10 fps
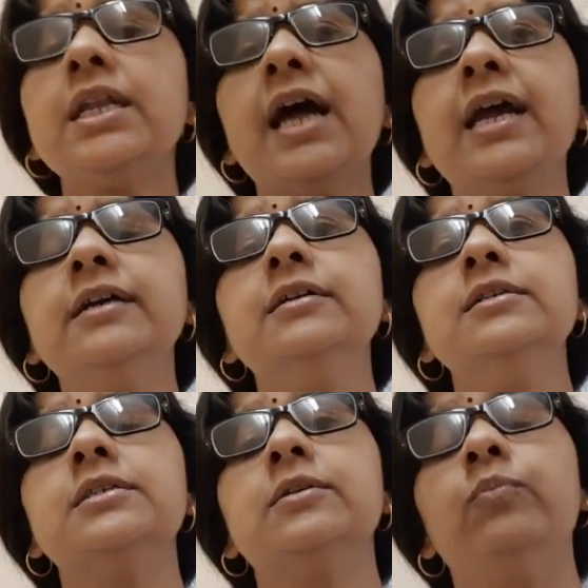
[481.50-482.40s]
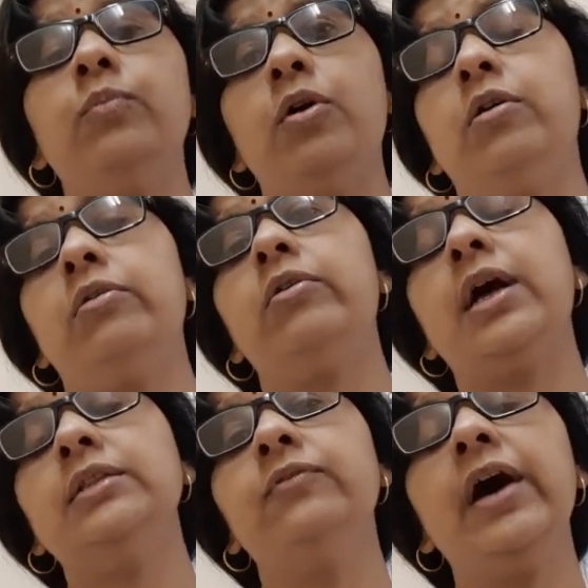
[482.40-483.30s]
tigers, or
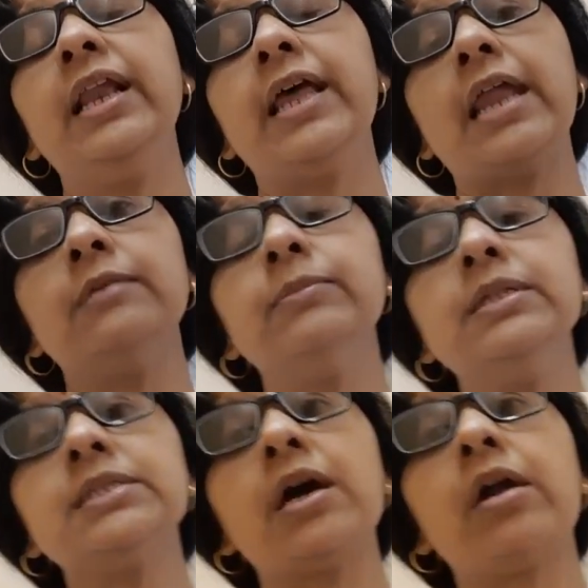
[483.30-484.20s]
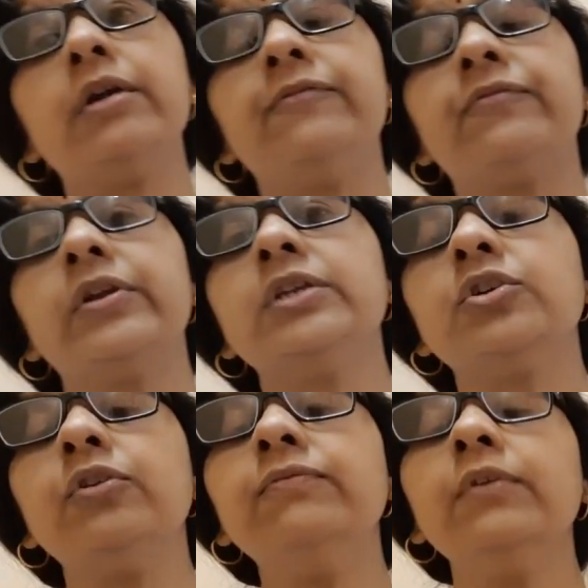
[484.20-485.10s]
rather wild animals, are afraid
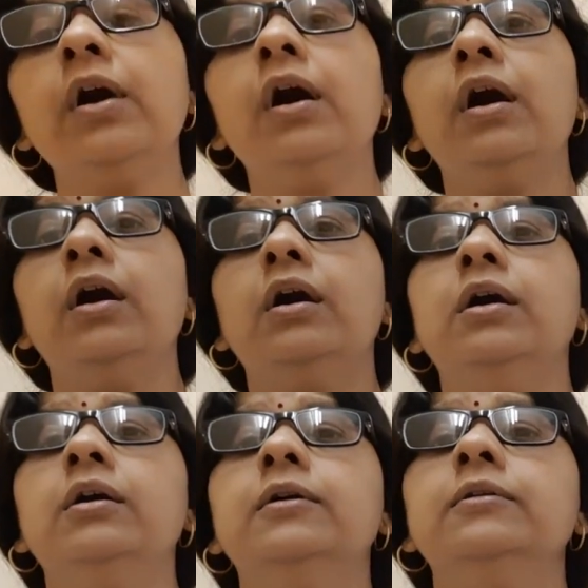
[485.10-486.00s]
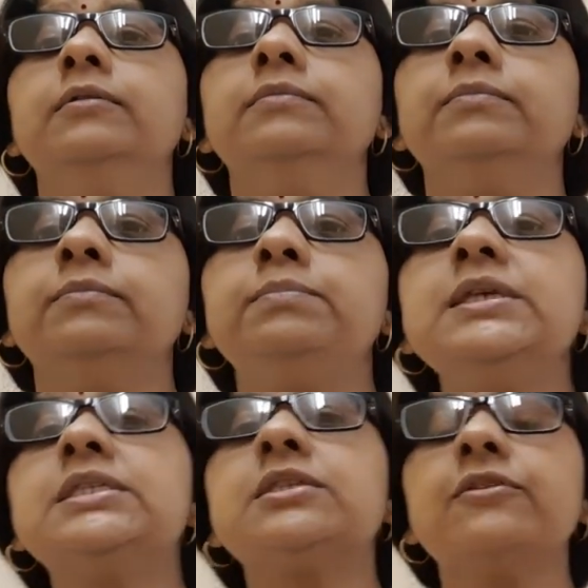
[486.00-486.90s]
of
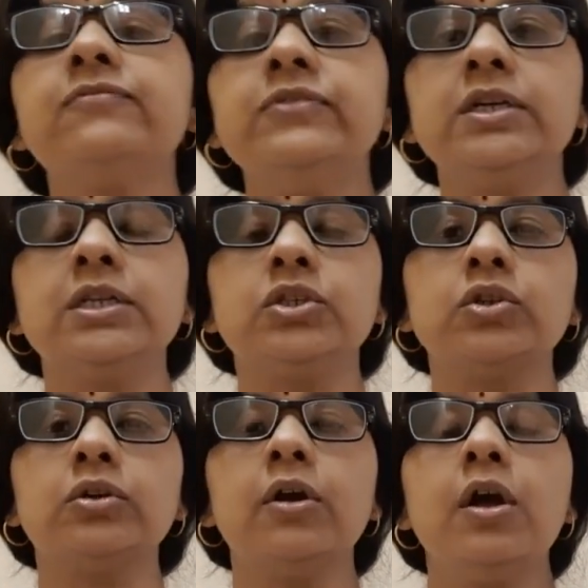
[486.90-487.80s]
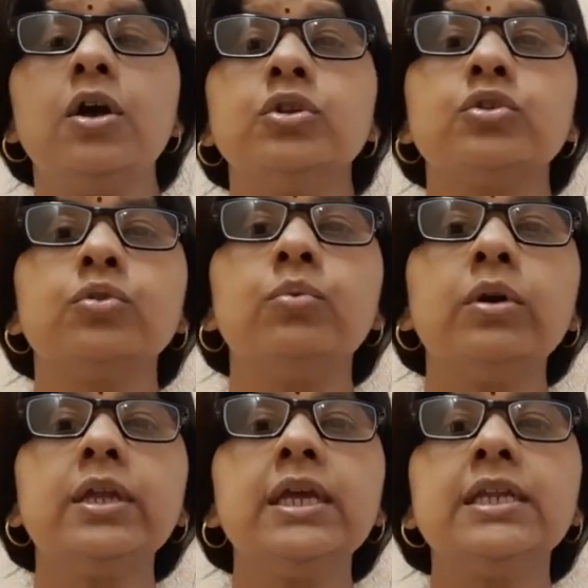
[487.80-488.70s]
pieces of furniture. So
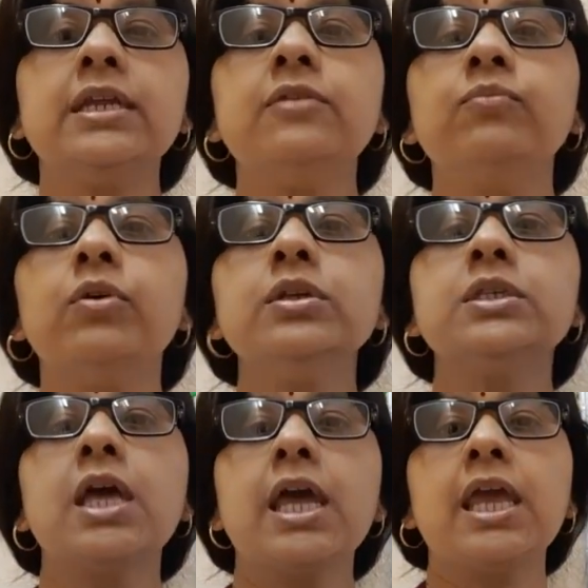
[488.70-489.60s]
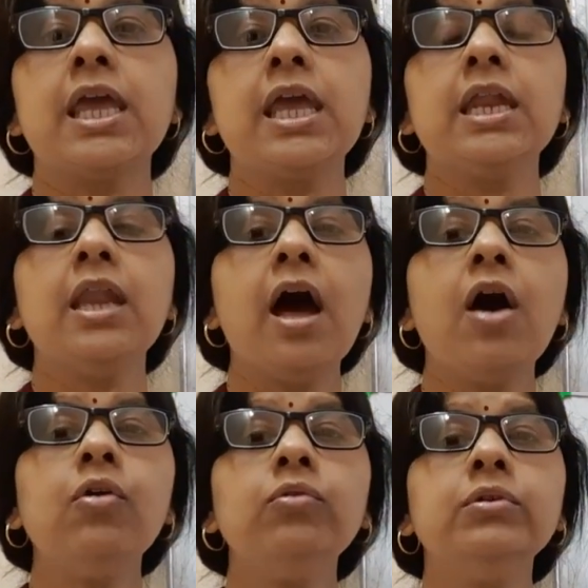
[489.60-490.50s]
what he did was, he
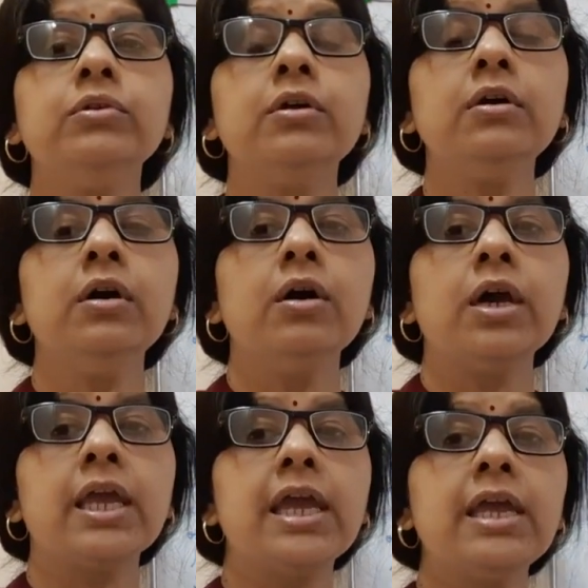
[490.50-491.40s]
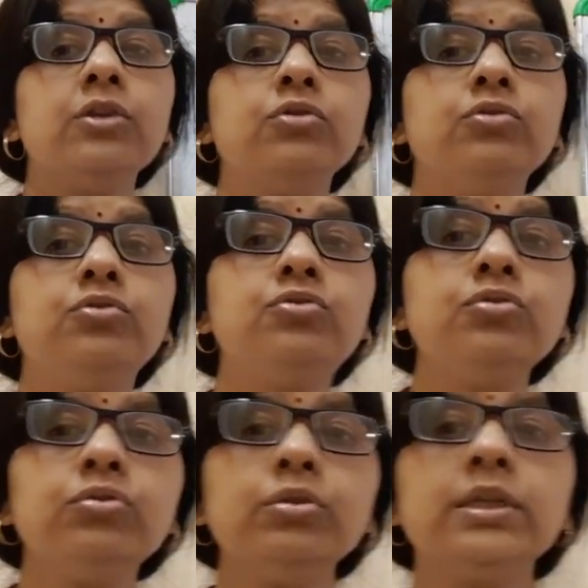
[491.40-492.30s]
now, you know, he
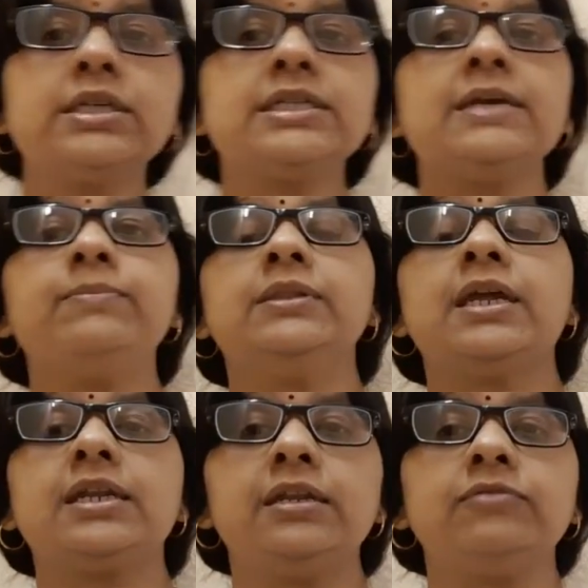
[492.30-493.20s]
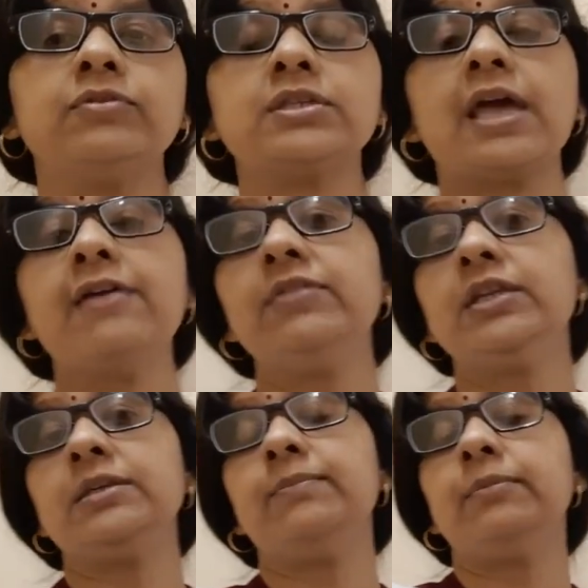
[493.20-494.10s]
drew the table, that it was a heavy
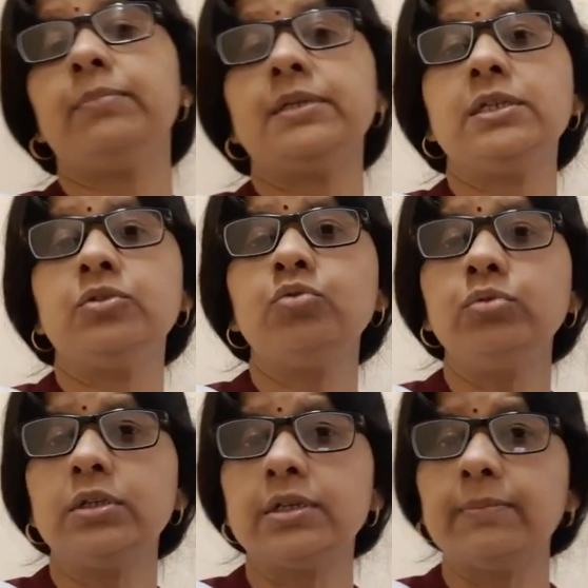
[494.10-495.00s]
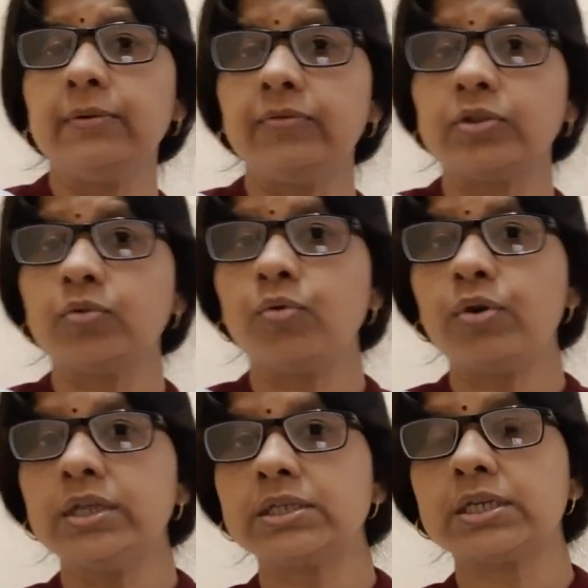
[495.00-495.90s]
table, but he drew the table with
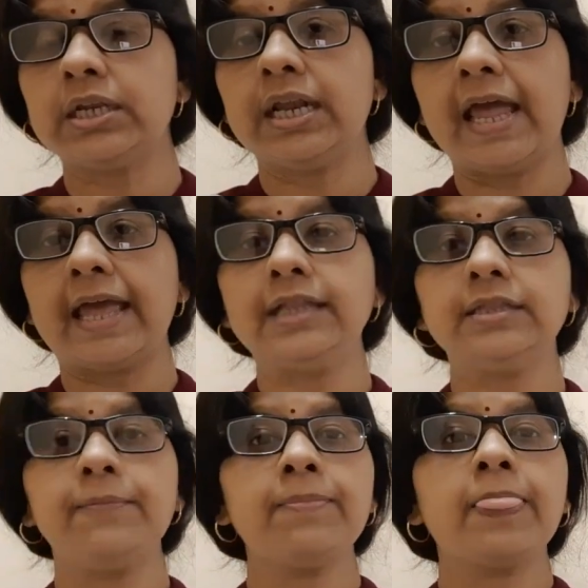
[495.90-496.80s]
all his length